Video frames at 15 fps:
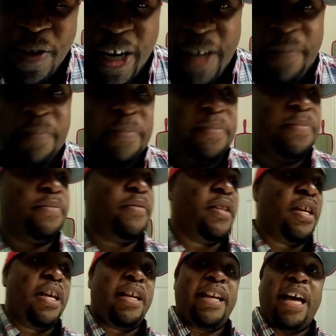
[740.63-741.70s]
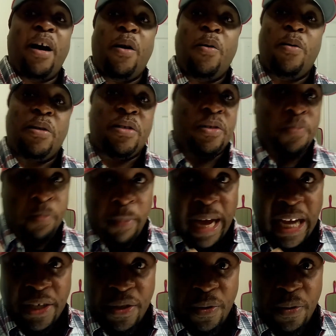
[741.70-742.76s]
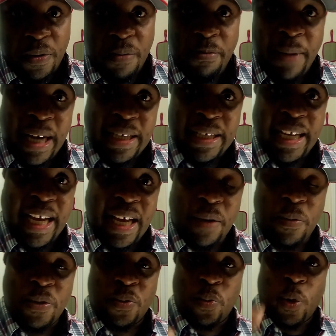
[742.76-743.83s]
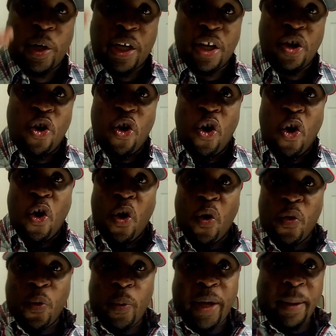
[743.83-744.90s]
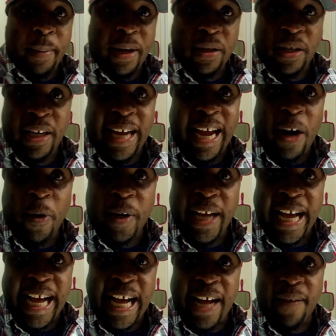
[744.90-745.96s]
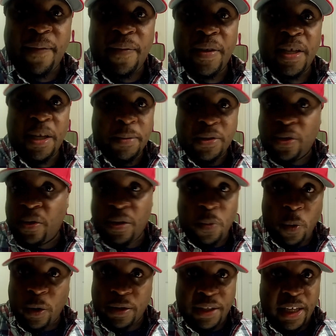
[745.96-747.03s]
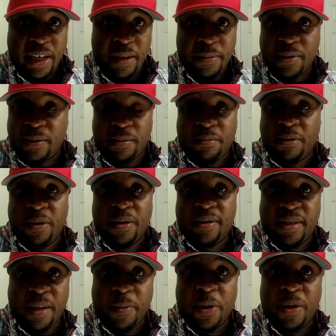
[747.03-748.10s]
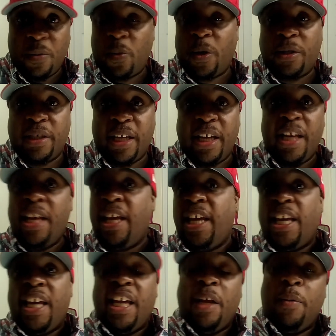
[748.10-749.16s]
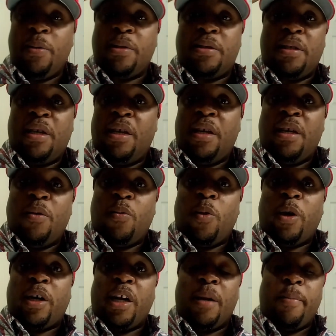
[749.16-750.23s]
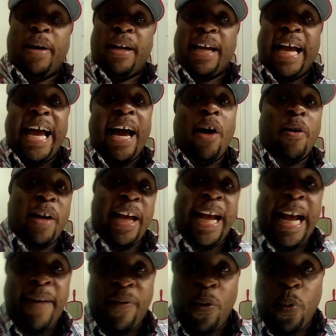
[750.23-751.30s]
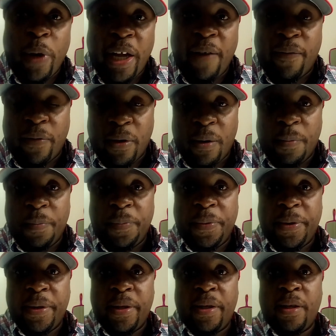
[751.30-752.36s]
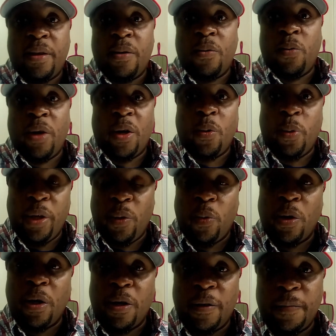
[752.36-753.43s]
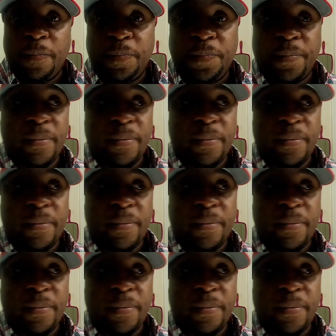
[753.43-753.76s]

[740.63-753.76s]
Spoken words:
Right? Now, mind you, my dad was working all the way about an hour and a half. It was during the workday. It was during the summer and the workday. He was working about an hour and a half away from where we were.